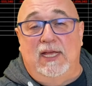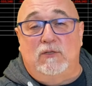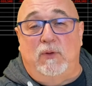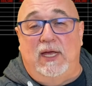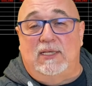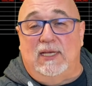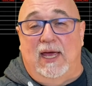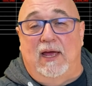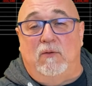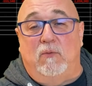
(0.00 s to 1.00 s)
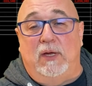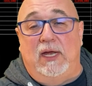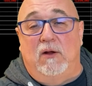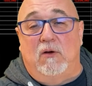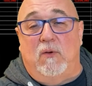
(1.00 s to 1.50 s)
these weeks, and
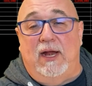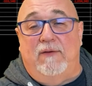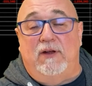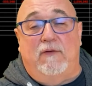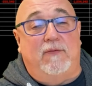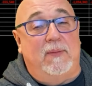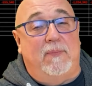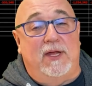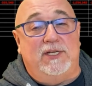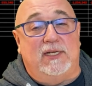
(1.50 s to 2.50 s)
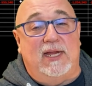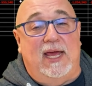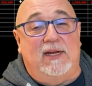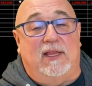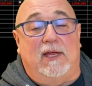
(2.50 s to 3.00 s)
we don't quite have enough in the budget to
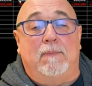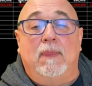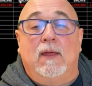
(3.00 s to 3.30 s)
handle it.